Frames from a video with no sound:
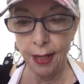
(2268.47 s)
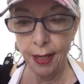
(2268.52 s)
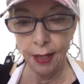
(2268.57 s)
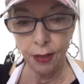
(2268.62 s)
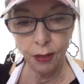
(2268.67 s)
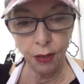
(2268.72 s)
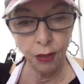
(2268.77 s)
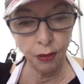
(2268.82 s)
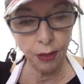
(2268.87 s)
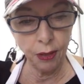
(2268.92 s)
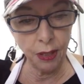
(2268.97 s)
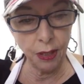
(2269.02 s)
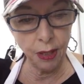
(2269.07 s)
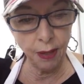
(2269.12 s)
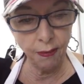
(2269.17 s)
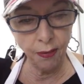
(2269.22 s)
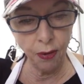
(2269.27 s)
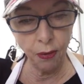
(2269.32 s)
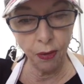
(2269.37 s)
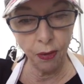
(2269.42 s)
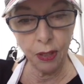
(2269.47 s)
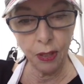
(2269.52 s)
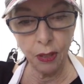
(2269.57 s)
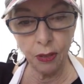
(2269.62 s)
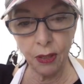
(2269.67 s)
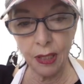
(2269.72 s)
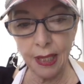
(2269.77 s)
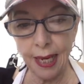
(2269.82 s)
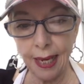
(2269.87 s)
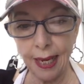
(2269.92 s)
So you can see if yours
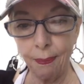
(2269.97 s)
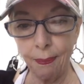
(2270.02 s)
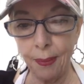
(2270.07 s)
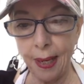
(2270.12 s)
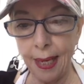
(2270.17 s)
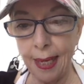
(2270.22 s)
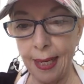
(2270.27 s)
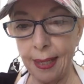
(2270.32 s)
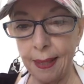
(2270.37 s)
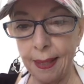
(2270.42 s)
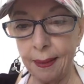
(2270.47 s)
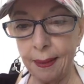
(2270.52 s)
looks like mine.